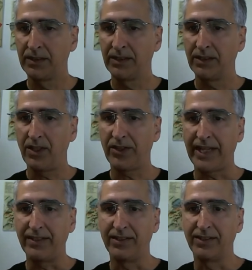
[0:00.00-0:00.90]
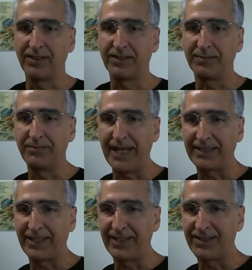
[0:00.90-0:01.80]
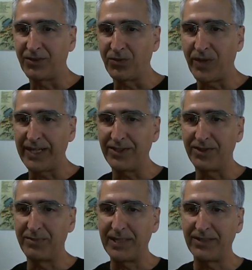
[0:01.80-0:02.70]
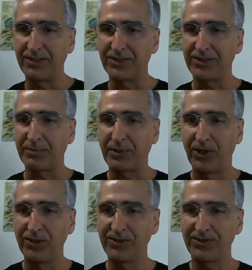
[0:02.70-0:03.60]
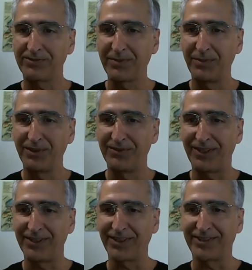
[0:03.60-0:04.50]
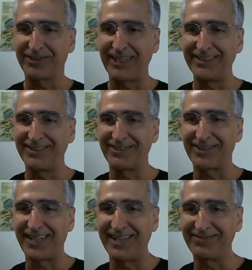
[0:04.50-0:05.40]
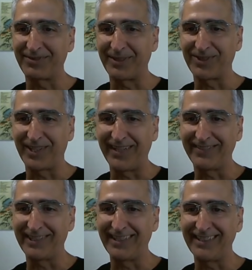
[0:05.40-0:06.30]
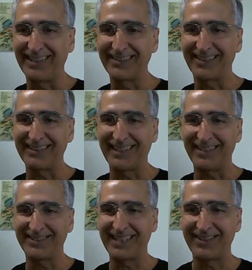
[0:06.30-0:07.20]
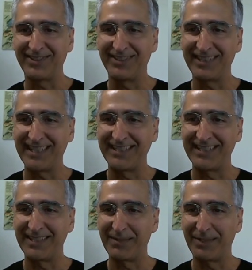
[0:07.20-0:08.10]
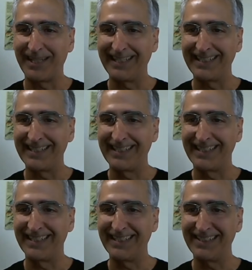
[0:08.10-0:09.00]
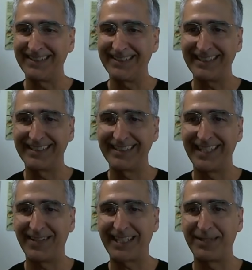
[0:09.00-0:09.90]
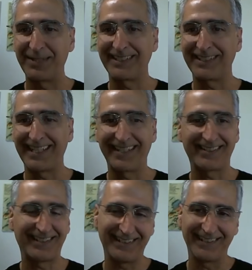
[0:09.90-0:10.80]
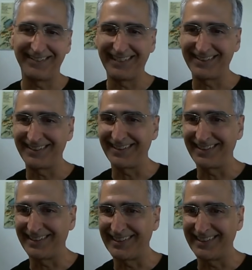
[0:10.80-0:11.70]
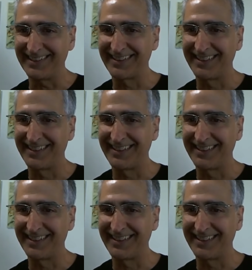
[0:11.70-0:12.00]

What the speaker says: Okay, Matt says, wait, you mean you're supposed to remove all the grit and grime from the drivetrain? I thought that was how you season the bike. Isn't that what keeps it together? I love that's hilarious.